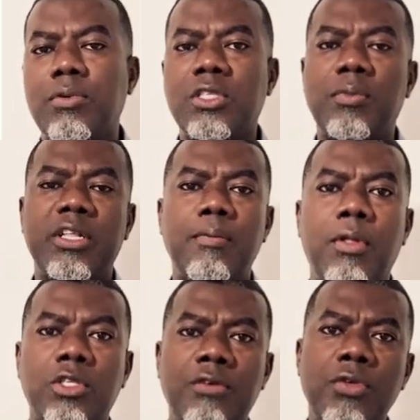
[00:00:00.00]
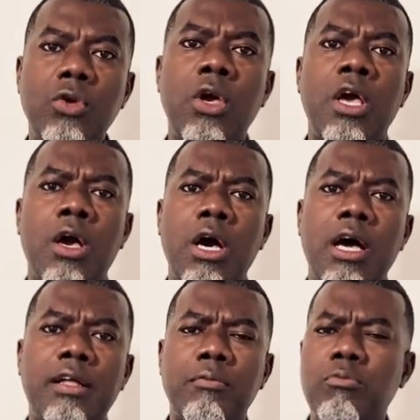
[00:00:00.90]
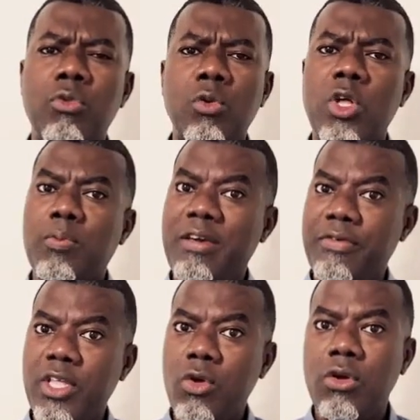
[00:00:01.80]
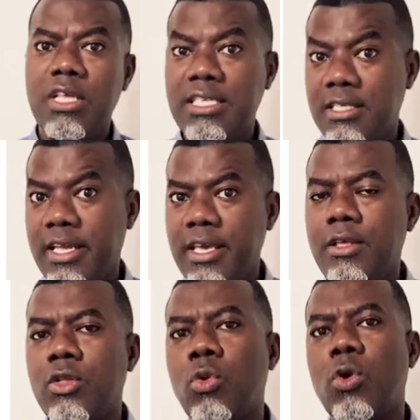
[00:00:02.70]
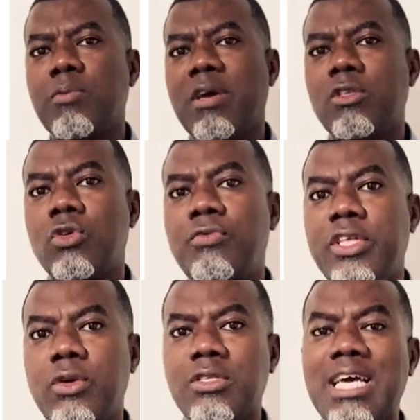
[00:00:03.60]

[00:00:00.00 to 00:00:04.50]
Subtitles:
Put some money in blocks. If you want to watch my video yesterday, watch my two videos.